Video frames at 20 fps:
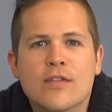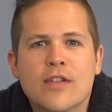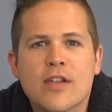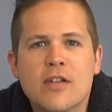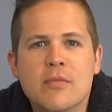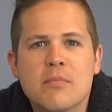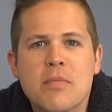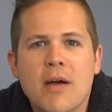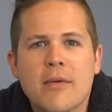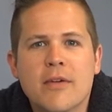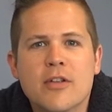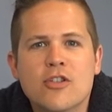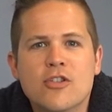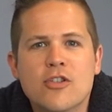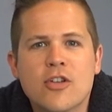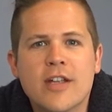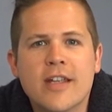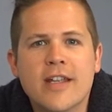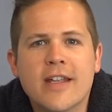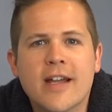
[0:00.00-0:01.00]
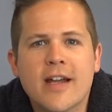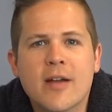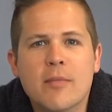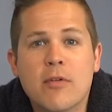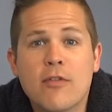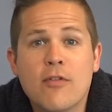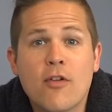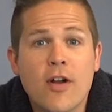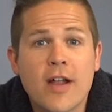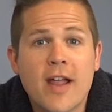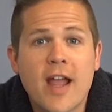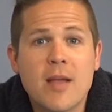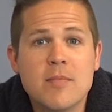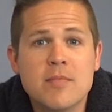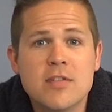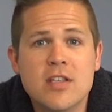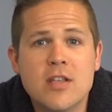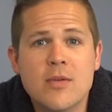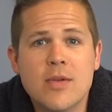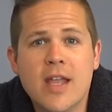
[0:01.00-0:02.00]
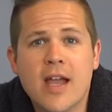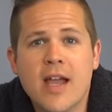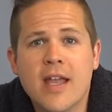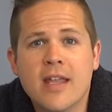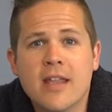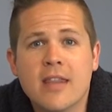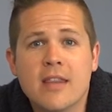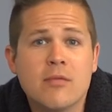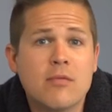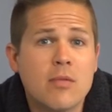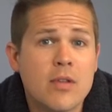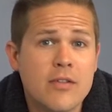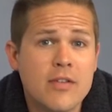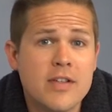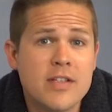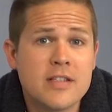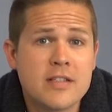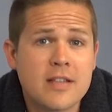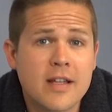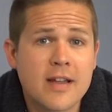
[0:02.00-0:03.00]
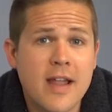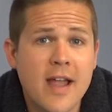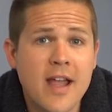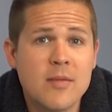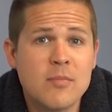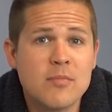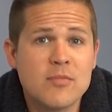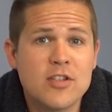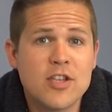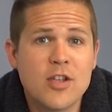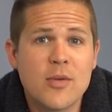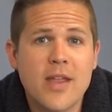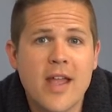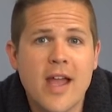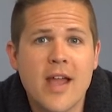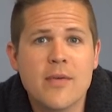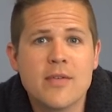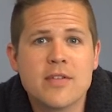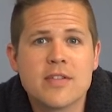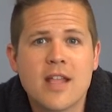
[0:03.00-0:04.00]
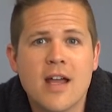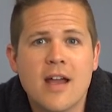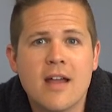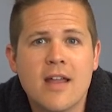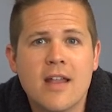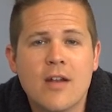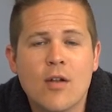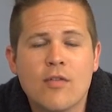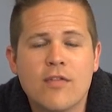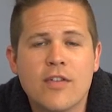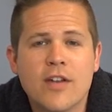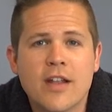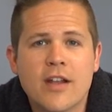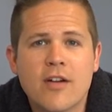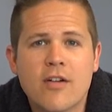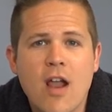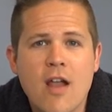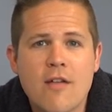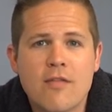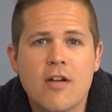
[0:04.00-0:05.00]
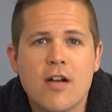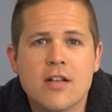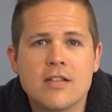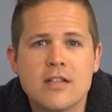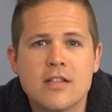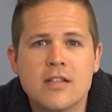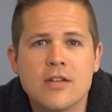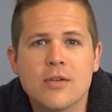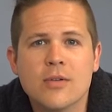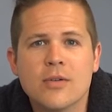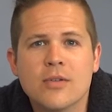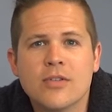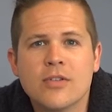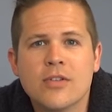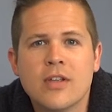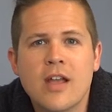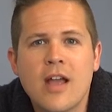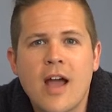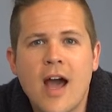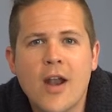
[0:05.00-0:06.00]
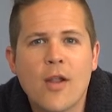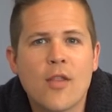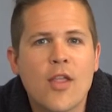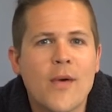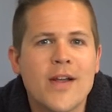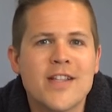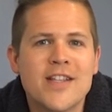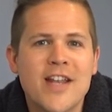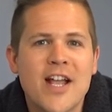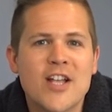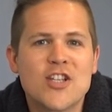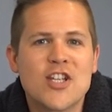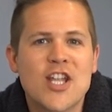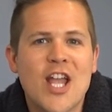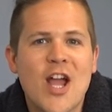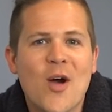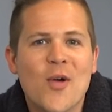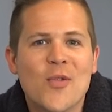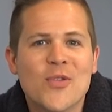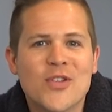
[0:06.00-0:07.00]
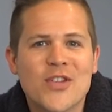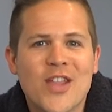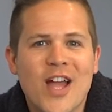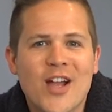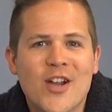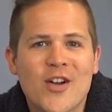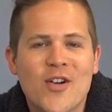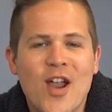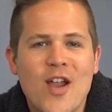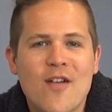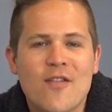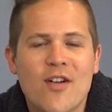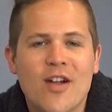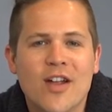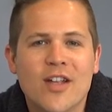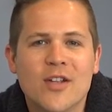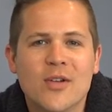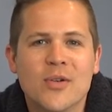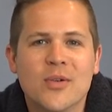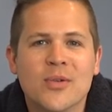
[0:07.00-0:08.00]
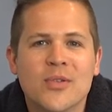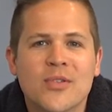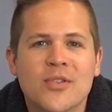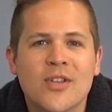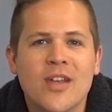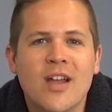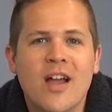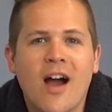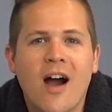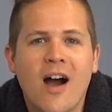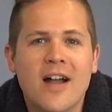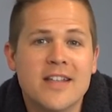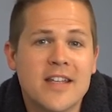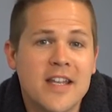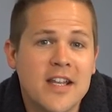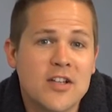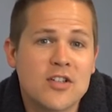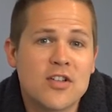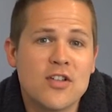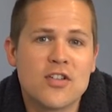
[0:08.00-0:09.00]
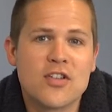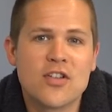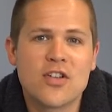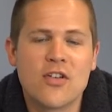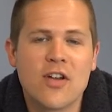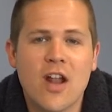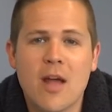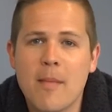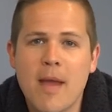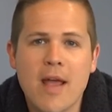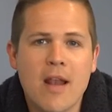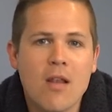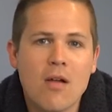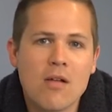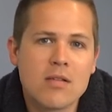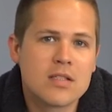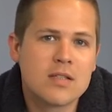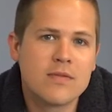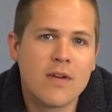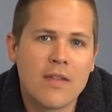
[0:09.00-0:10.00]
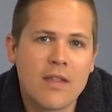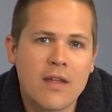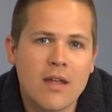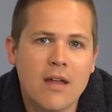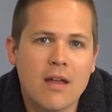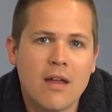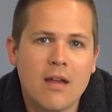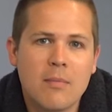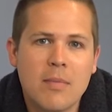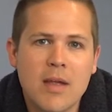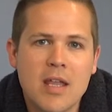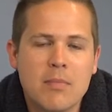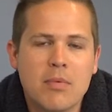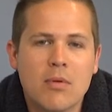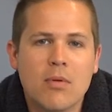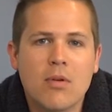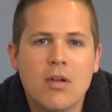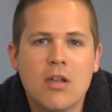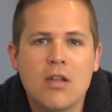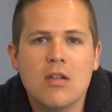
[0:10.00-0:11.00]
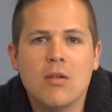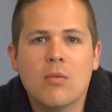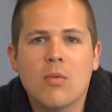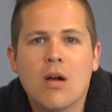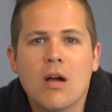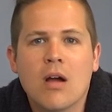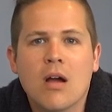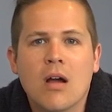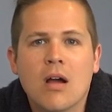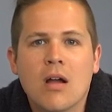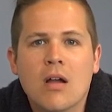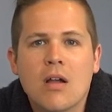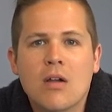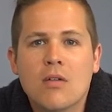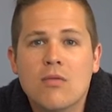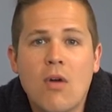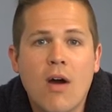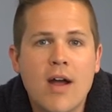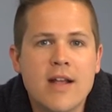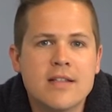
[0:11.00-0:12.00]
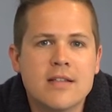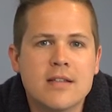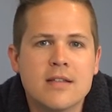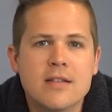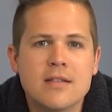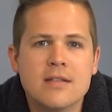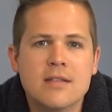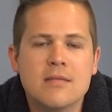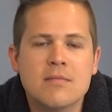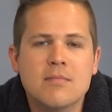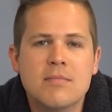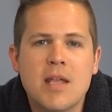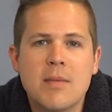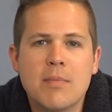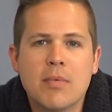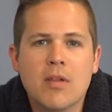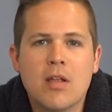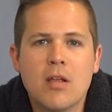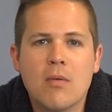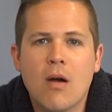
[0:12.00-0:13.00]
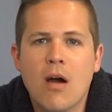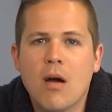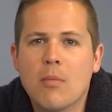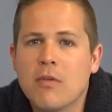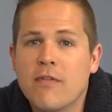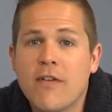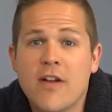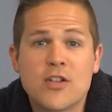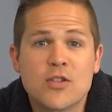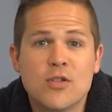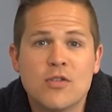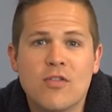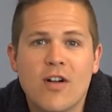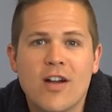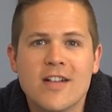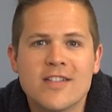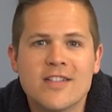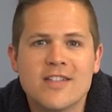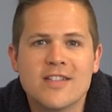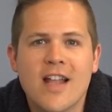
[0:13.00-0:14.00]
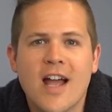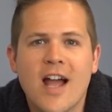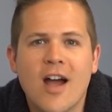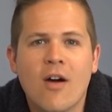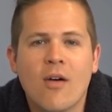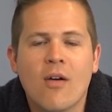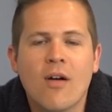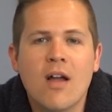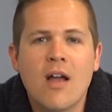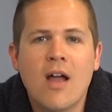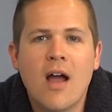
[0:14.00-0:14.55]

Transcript: doing poetry before I came to UEA. And one of the reasons I came to UEA was that it offered a creative writing course. And although I didn't actually get onto that creative writing course, I did English literature and I met lots of other people who were writers and people who are professional writers now,